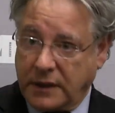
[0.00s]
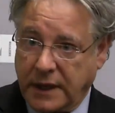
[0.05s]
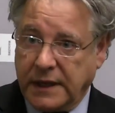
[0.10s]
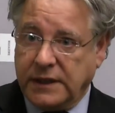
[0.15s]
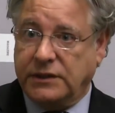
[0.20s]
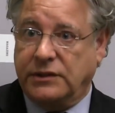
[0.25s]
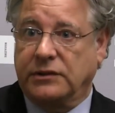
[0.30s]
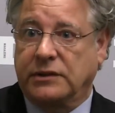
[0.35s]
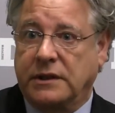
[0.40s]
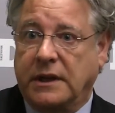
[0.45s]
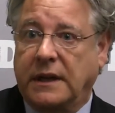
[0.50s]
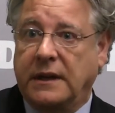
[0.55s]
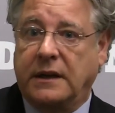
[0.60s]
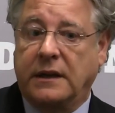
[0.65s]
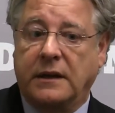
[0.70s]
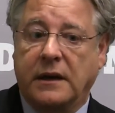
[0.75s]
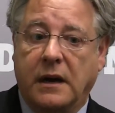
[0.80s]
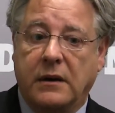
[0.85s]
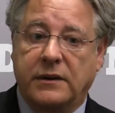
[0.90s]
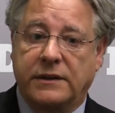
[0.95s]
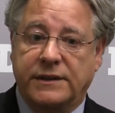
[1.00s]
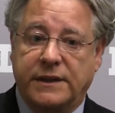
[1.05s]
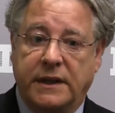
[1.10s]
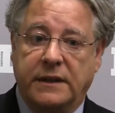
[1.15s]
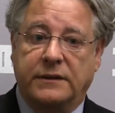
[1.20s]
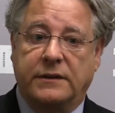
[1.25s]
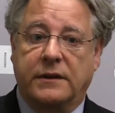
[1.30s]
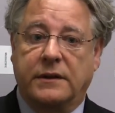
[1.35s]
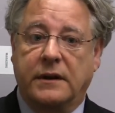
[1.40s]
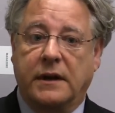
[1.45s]
occasions, like in our
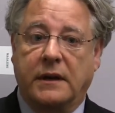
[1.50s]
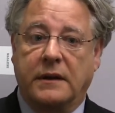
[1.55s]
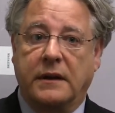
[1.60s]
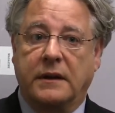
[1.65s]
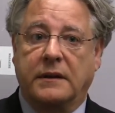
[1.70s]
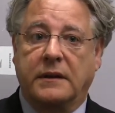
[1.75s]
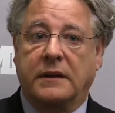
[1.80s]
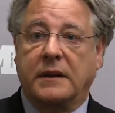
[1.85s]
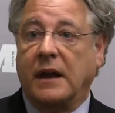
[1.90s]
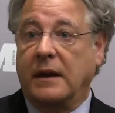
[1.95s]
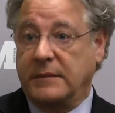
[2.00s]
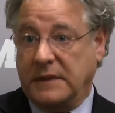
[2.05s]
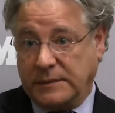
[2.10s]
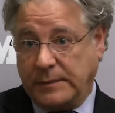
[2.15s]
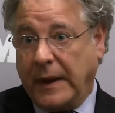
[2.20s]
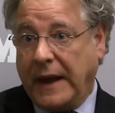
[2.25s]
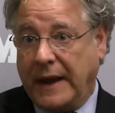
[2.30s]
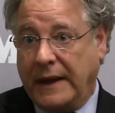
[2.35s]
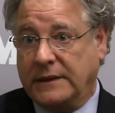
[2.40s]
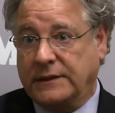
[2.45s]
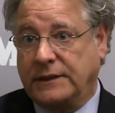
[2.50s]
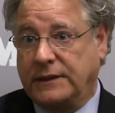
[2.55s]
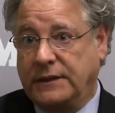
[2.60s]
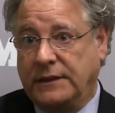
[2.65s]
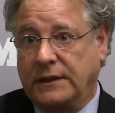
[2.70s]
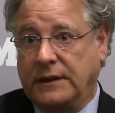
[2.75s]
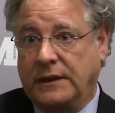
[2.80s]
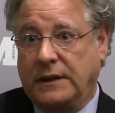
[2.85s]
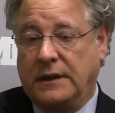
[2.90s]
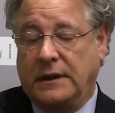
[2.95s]
center, I think the time has passed.
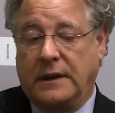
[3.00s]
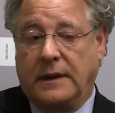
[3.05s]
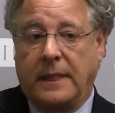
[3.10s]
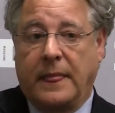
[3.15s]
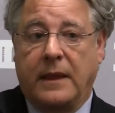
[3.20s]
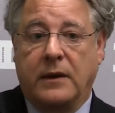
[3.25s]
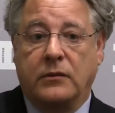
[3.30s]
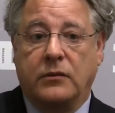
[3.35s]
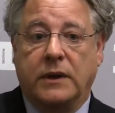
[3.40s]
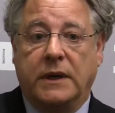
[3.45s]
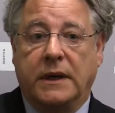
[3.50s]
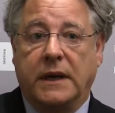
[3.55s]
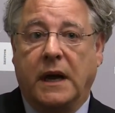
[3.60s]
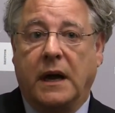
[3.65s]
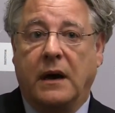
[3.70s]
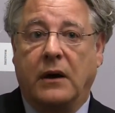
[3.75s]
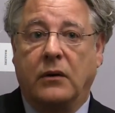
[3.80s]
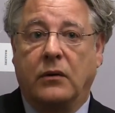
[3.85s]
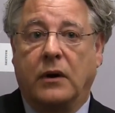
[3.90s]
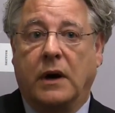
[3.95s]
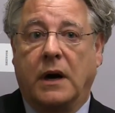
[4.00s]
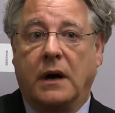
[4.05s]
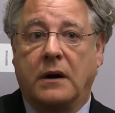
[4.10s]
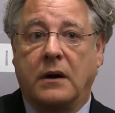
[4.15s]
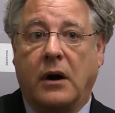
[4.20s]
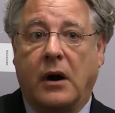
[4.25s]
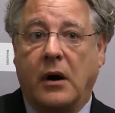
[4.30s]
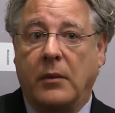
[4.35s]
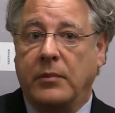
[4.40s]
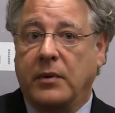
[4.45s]
We now uh,
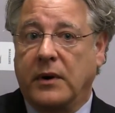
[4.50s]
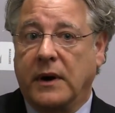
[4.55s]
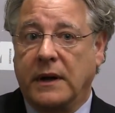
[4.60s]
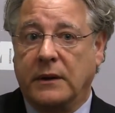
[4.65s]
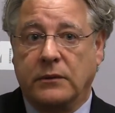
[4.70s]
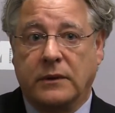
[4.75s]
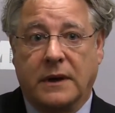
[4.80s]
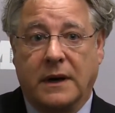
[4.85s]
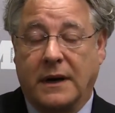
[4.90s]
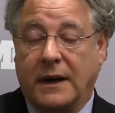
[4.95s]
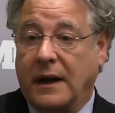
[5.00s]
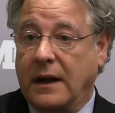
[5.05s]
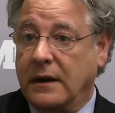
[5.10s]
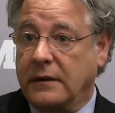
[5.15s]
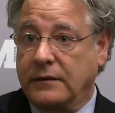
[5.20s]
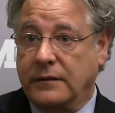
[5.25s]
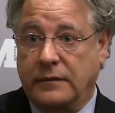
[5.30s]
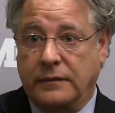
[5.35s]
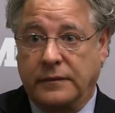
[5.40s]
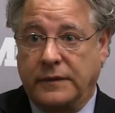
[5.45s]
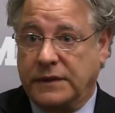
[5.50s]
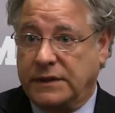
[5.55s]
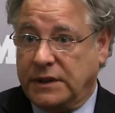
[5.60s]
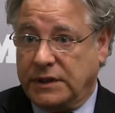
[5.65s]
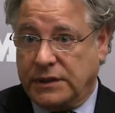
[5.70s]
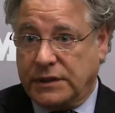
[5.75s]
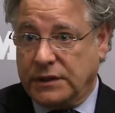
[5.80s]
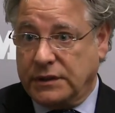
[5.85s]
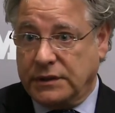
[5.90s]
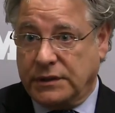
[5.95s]
cooperate with a lot of
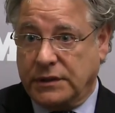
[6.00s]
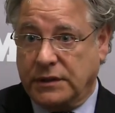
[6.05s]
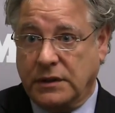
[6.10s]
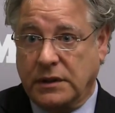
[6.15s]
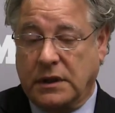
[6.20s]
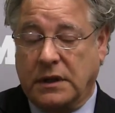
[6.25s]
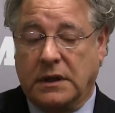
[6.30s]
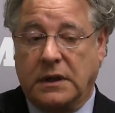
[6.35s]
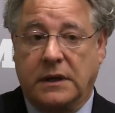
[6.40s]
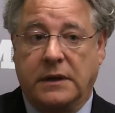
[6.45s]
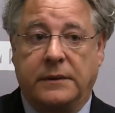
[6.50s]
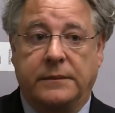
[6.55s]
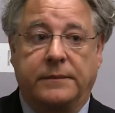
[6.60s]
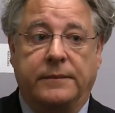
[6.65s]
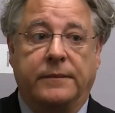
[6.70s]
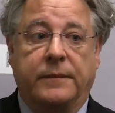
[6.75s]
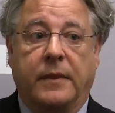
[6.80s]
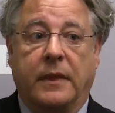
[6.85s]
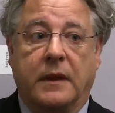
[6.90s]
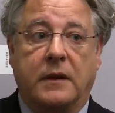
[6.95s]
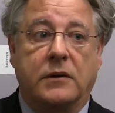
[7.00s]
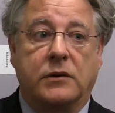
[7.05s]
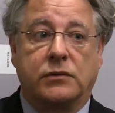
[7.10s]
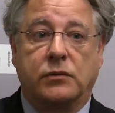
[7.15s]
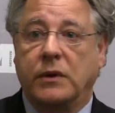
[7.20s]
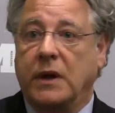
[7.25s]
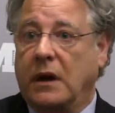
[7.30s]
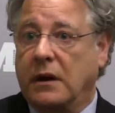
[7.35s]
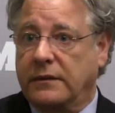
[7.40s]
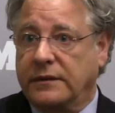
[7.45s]
physicians, because
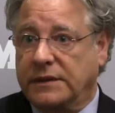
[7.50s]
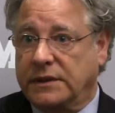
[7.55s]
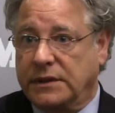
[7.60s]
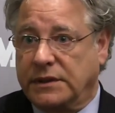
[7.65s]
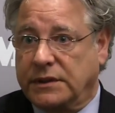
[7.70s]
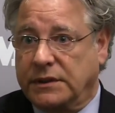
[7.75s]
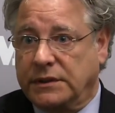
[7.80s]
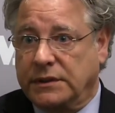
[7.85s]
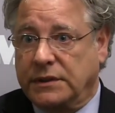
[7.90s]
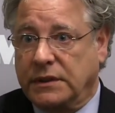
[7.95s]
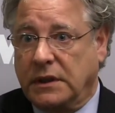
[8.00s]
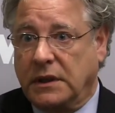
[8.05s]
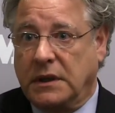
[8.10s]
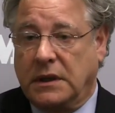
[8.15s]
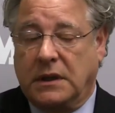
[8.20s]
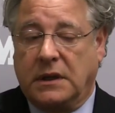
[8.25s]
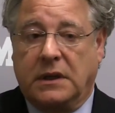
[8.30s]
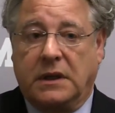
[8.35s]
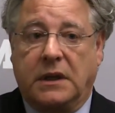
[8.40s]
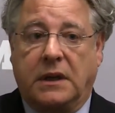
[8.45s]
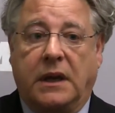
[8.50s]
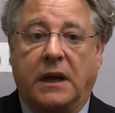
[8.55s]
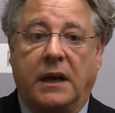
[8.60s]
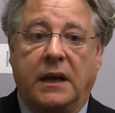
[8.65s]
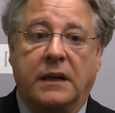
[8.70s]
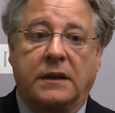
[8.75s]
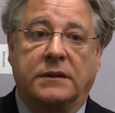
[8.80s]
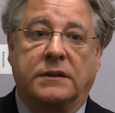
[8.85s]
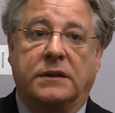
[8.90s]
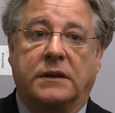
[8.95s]
um, we are physicians,
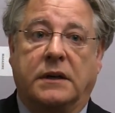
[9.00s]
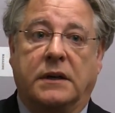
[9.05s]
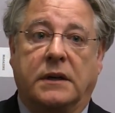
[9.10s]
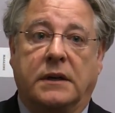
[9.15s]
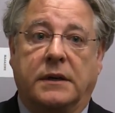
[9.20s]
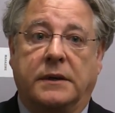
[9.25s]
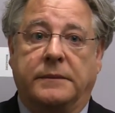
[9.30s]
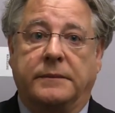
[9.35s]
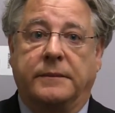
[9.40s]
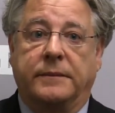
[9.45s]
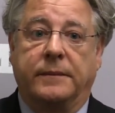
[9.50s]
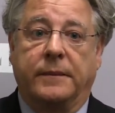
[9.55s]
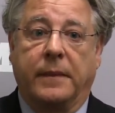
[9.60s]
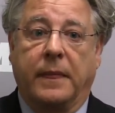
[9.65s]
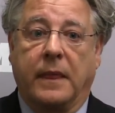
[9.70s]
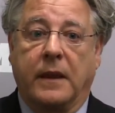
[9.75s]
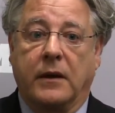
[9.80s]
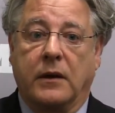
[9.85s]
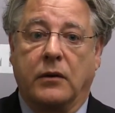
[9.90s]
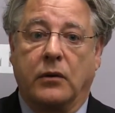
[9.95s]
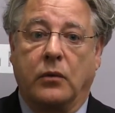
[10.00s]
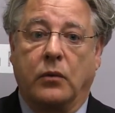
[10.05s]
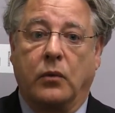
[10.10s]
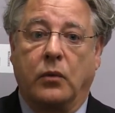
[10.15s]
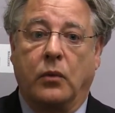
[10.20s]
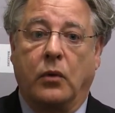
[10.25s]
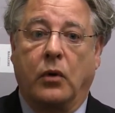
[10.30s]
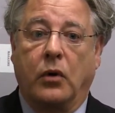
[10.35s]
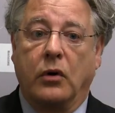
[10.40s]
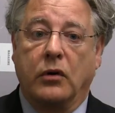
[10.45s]
and um,
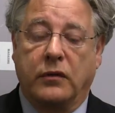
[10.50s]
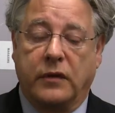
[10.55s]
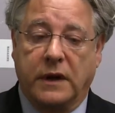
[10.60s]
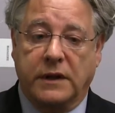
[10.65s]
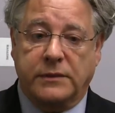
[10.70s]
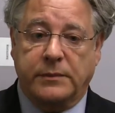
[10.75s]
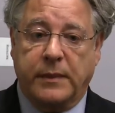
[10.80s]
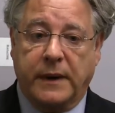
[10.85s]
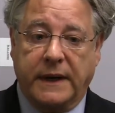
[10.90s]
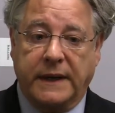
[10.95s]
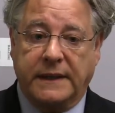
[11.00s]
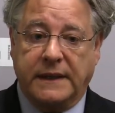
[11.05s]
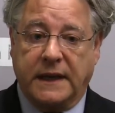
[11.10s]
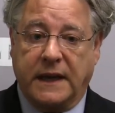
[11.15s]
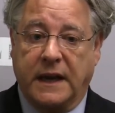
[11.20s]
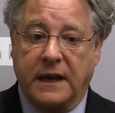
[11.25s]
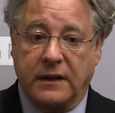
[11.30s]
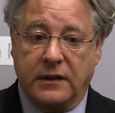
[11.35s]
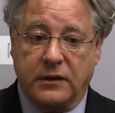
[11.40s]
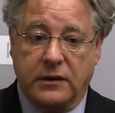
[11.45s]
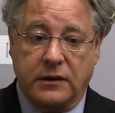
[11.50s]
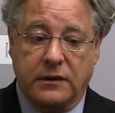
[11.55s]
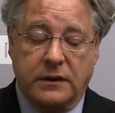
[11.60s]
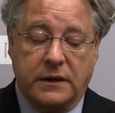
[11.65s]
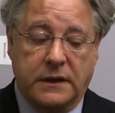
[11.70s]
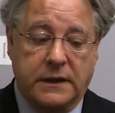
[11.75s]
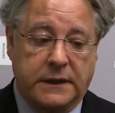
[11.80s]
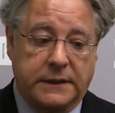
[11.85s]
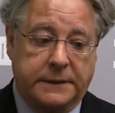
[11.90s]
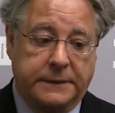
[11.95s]
all of us bring
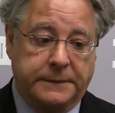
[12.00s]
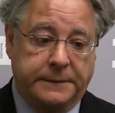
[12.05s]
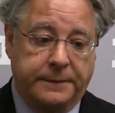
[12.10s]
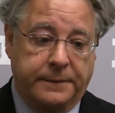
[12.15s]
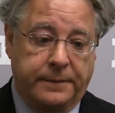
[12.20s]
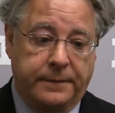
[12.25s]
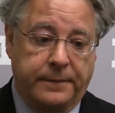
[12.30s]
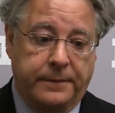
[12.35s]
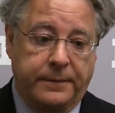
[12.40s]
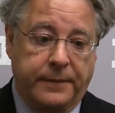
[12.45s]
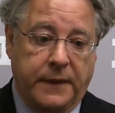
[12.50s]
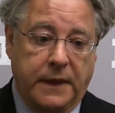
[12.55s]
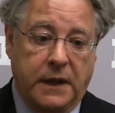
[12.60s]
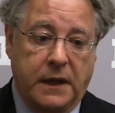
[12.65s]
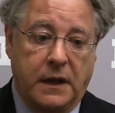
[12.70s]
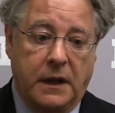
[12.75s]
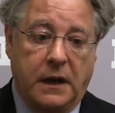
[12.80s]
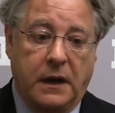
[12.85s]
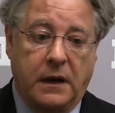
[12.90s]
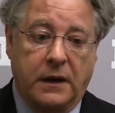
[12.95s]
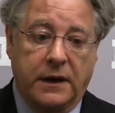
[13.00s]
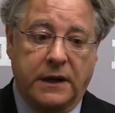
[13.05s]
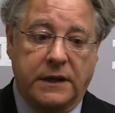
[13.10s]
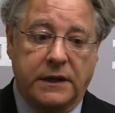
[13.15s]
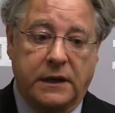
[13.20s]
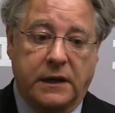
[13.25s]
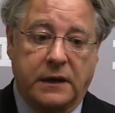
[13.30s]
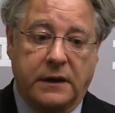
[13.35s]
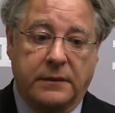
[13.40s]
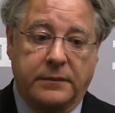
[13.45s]
together um, our,
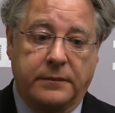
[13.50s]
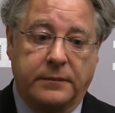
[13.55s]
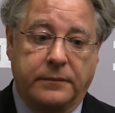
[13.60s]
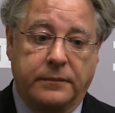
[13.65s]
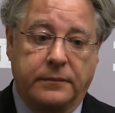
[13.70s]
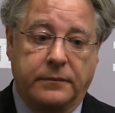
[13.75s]
our,